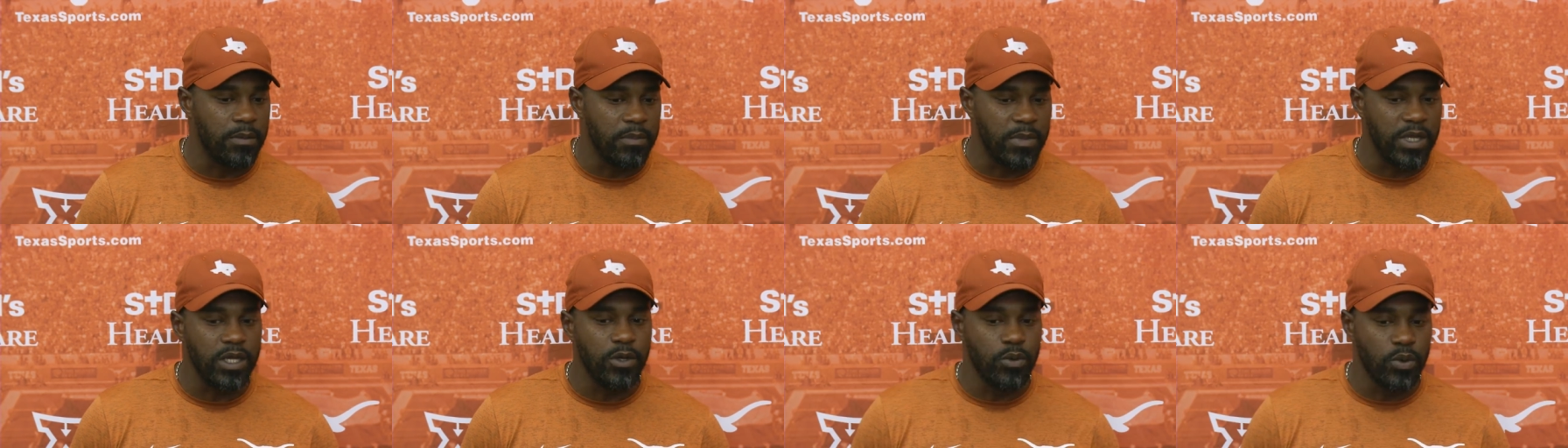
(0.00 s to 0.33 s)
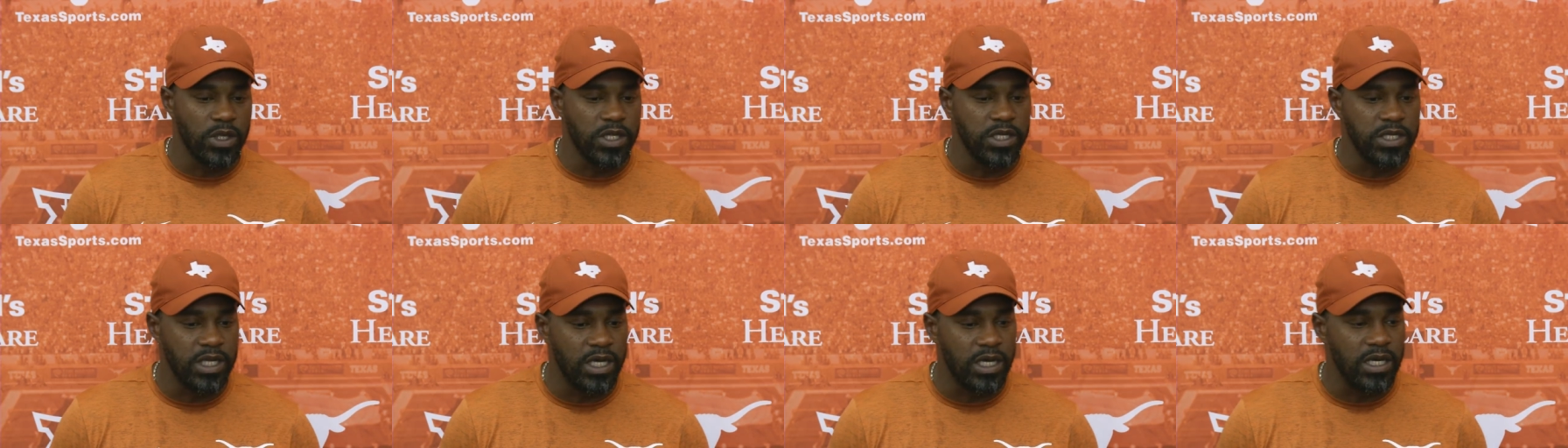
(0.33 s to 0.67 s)
I mean, he
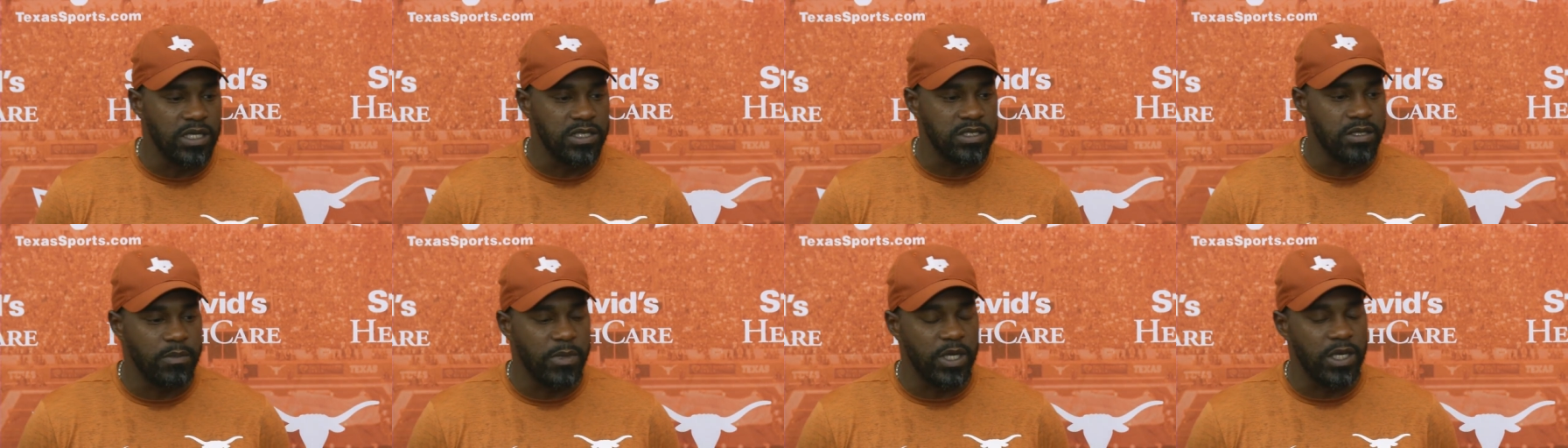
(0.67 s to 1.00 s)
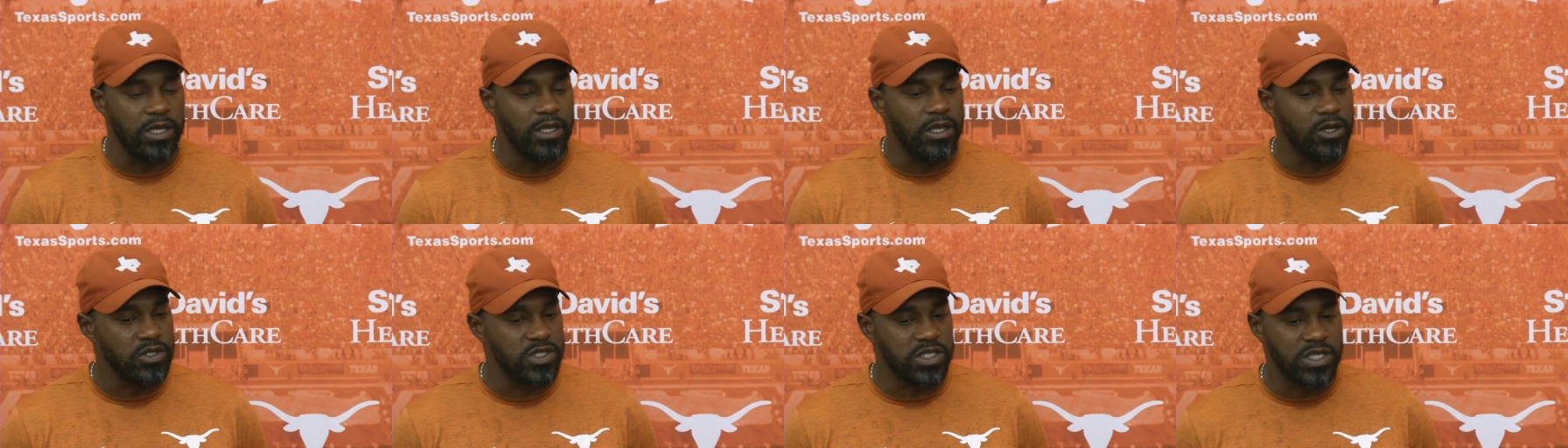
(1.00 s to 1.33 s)
really does. I
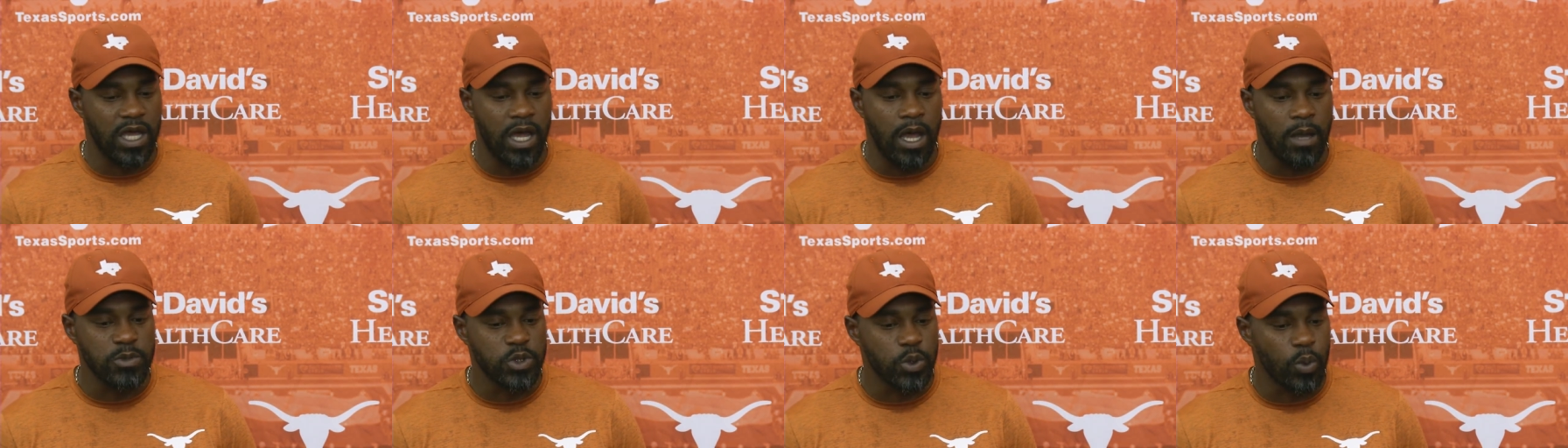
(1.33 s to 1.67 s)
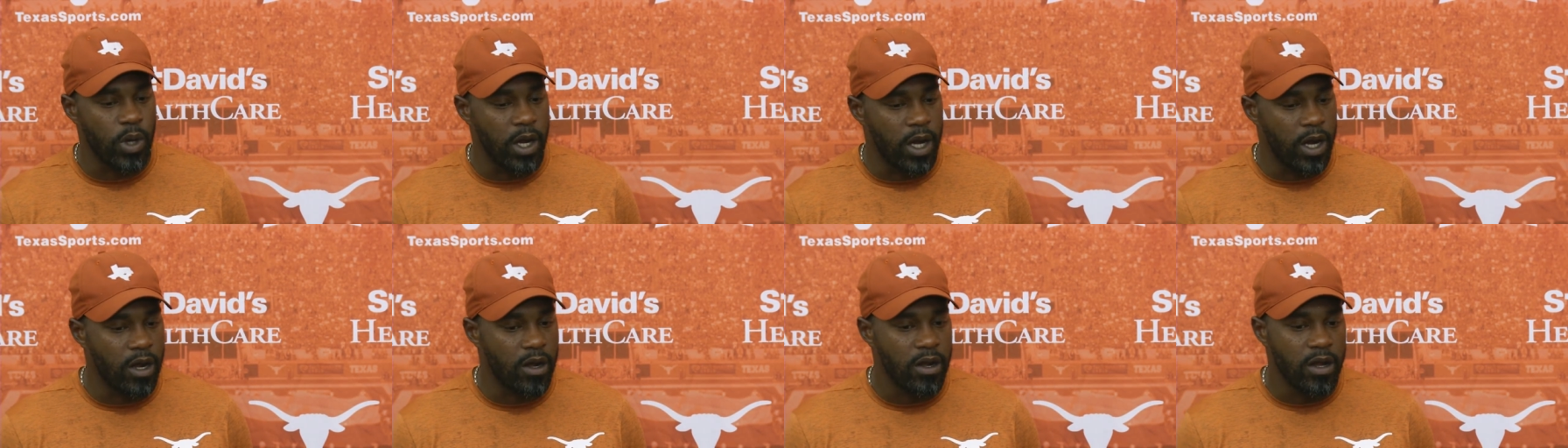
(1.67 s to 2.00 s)
mean, there's times
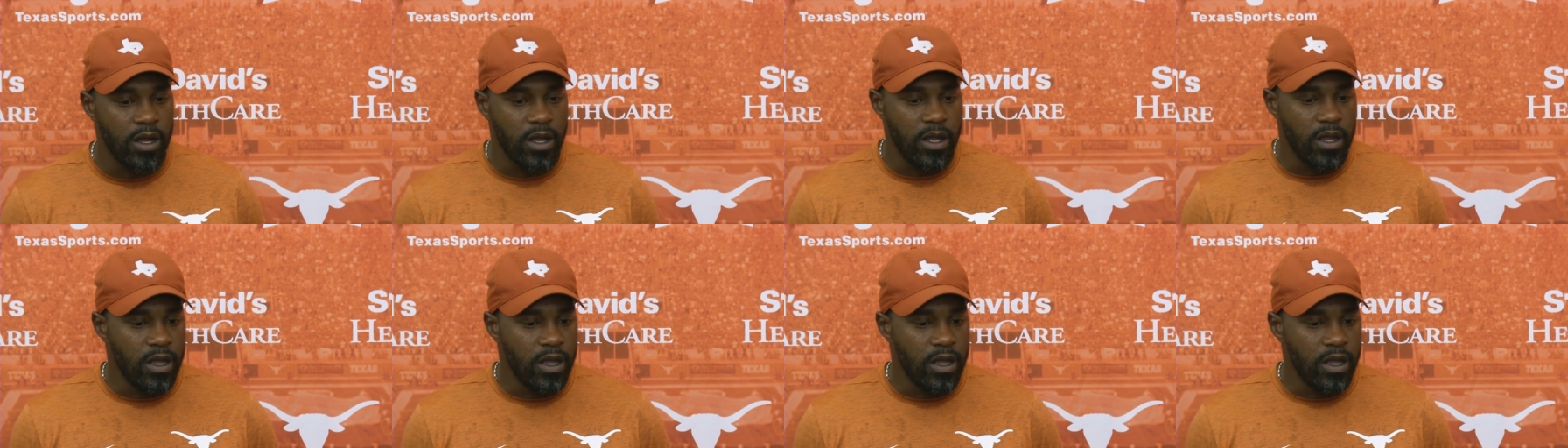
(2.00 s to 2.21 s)
where